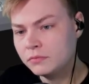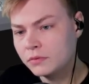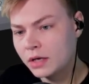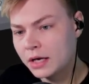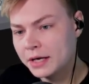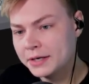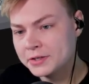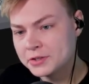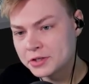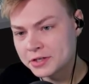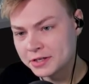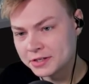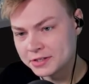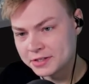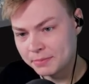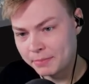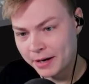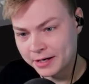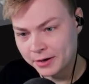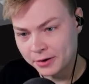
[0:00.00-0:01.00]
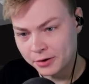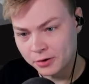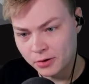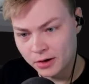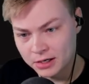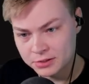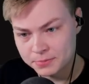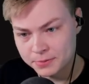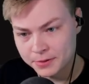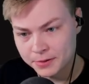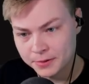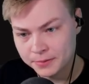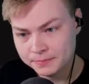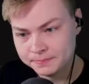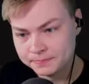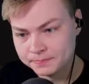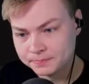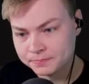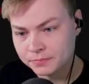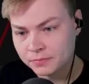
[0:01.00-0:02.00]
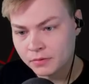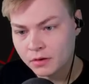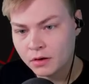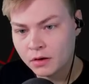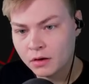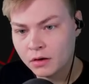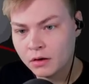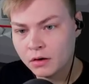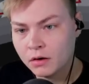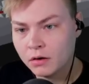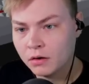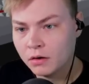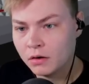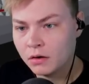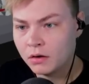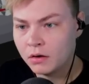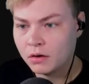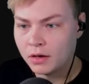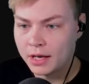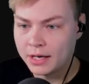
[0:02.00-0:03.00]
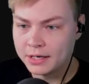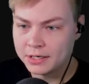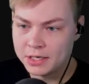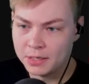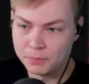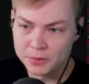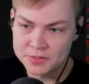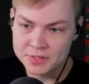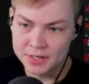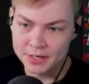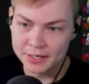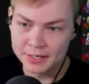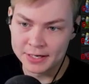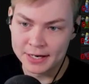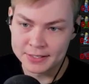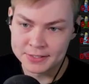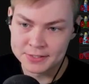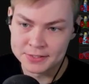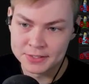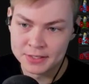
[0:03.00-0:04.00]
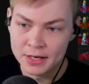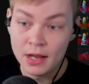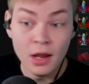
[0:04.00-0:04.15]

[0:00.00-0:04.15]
And he's just going to sit back here and crossbow and keep resetting Nex.